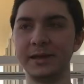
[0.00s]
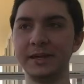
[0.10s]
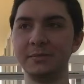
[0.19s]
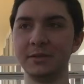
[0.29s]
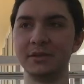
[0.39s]
My
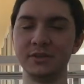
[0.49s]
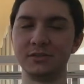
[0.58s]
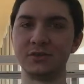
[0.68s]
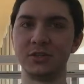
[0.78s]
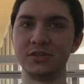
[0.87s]
name
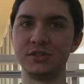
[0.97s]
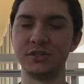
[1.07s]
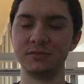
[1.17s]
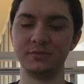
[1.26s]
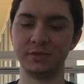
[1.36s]
is
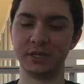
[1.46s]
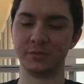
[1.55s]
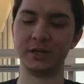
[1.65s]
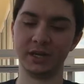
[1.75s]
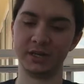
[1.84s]
Christian
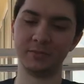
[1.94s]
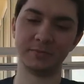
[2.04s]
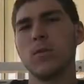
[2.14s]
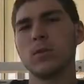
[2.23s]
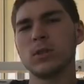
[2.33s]
Del Riel.
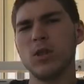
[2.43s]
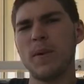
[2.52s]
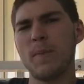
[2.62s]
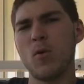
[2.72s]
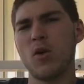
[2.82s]
Was a
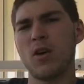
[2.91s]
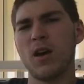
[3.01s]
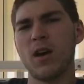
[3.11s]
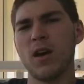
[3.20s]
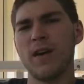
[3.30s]
little bit more
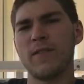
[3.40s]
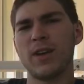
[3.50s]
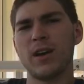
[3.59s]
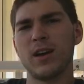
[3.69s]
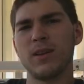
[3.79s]
of
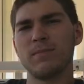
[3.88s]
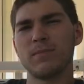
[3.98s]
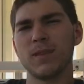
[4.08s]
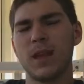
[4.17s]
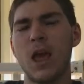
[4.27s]

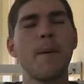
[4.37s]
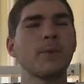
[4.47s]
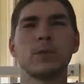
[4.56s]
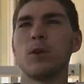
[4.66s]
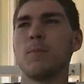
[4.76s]
an
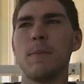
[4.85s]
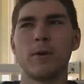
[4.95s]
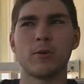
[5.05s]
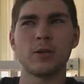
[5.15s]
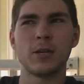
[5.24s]
episode maybe
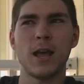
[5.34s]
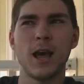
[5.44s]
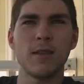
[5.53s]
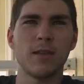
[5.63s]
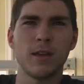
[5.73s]
Christian
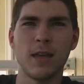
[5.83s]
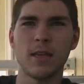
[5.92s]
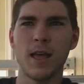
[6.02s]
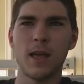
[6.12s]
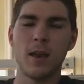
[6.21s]
had, thinking
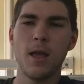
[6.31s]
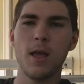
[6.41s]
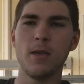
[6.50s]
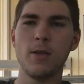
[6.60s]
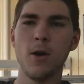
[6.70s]
that,
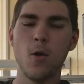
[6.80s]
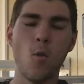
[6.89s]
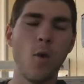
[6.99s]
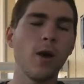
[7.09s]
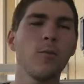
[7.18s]
yo,
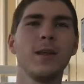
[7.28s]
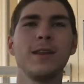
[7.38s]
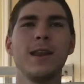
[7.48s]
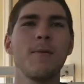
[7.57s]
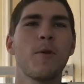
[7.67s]
why don't we
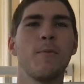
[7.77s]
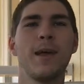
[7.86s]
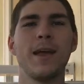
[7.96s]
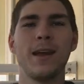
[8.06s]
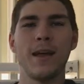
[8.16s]
name our
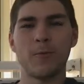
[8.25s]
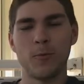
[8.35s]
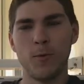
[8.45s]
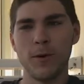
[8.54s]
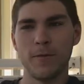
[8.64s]
band after
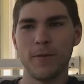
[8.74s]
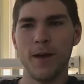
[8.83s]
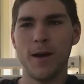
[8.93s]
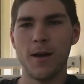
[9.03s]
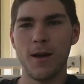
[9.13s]
one of
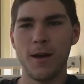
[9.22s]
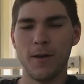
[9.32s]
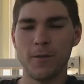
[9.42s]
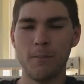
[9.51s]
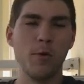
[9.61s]

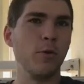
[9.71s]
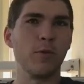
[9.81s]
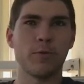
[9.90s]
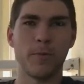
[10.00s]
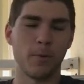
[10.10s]
the
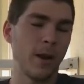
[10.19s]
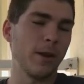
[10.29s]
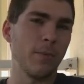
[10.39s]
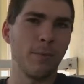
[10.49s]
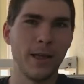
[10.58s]
moons from a
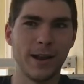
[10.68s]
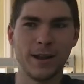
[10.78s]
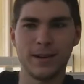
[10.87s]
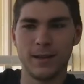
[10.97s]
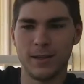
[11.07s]
random
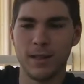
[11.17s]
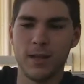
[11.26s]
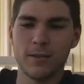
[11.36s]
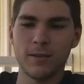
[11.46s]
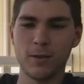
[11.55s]
planet? And he
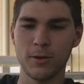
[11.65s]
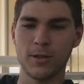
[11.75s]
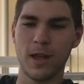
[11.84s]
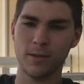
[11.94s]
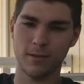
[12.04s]
like
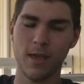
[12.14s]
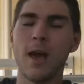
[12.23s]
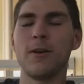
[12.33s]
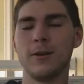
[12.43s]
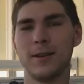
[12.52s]
looked at
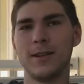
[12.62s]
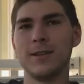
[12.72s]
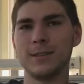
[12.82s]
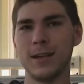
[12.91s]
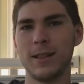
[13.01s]
Saturn and
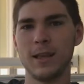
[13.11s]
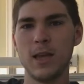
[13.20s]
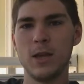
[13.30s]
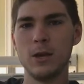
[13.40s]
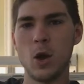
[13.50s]
he said like,
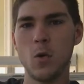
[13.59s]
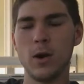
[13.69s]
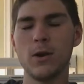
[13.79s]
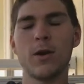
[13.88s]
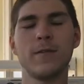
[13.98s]
you know
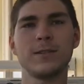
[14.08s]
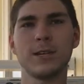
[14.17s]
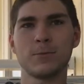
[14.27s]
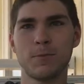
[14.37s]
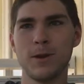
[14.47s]
what, Narvee
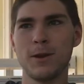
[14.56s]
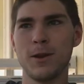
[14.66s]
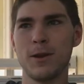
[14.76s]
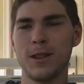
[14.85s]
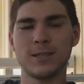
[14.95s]
sounds pretty
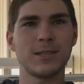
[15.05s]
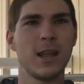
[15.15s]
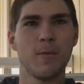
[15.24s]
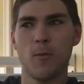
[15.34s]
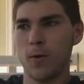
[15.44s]
good. That's the
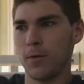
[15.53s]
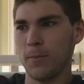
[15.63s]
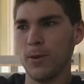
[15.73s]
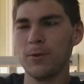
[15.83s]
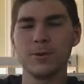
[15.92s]
name of one of
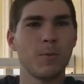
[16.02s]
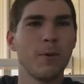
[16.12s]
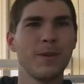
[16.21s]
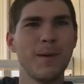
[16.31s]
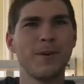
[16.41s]
the moons. Why
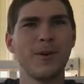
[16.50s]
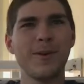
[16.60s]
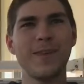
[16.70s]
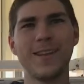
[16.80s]
don't we name it Narvee?